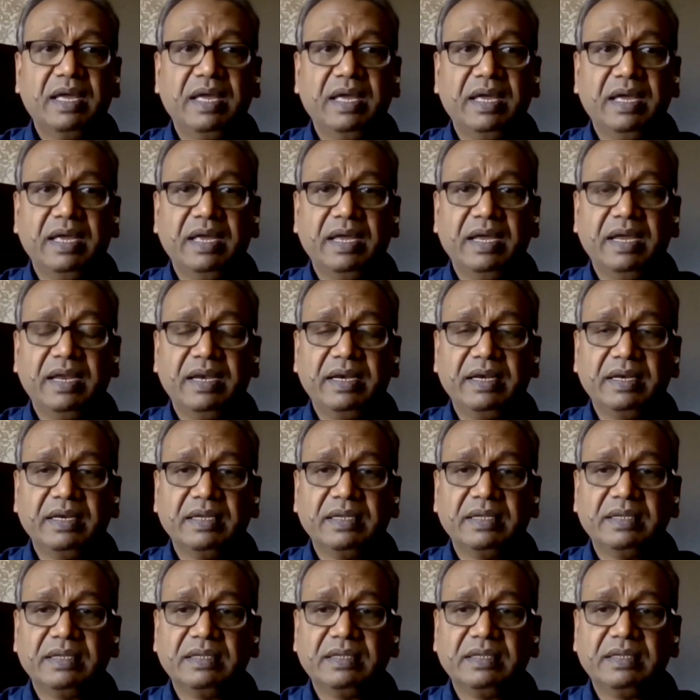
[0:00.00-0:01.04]

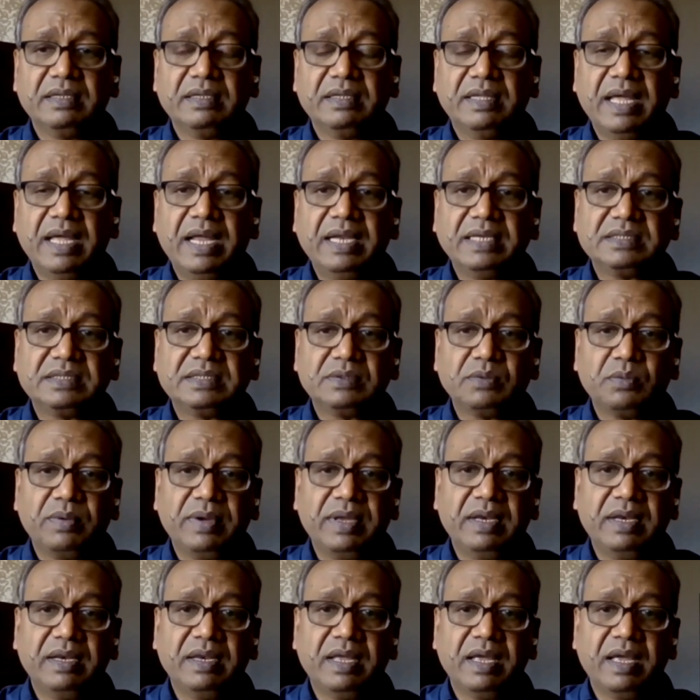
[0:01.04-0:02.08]
And that's
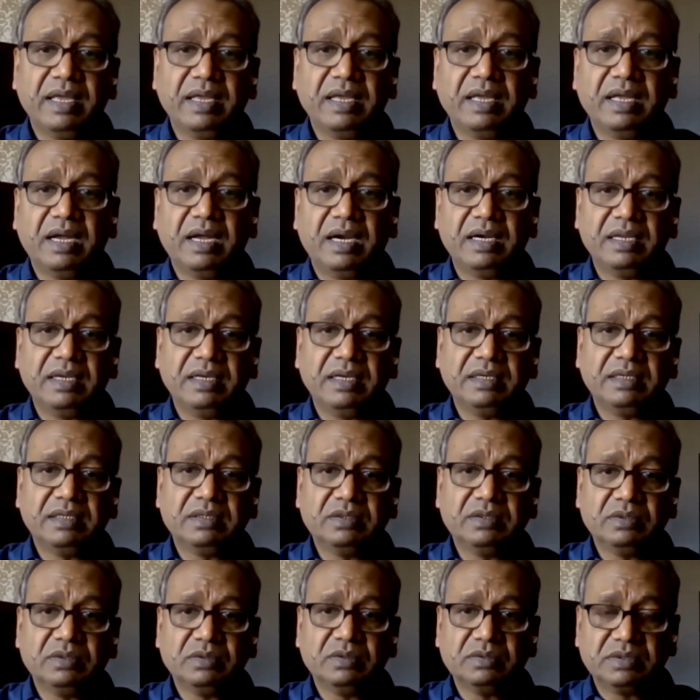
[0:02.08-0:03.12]
when I got
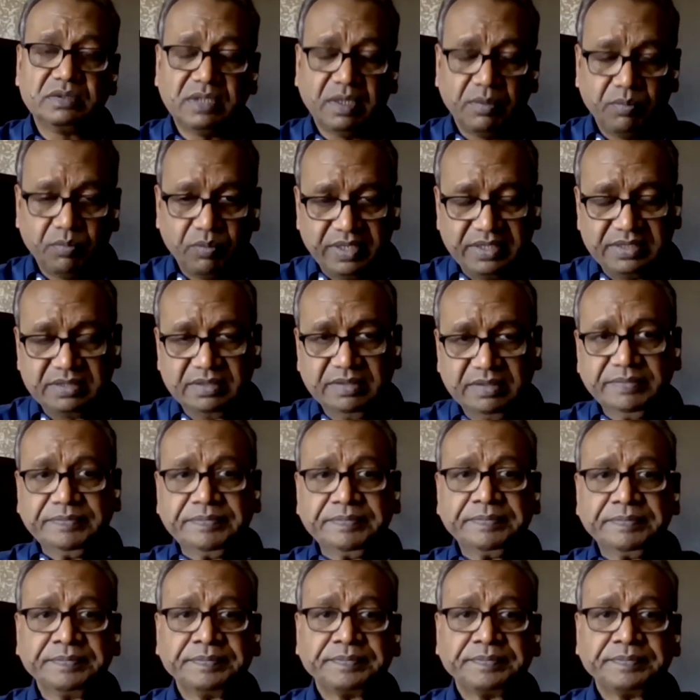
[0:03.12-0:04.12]
into subways.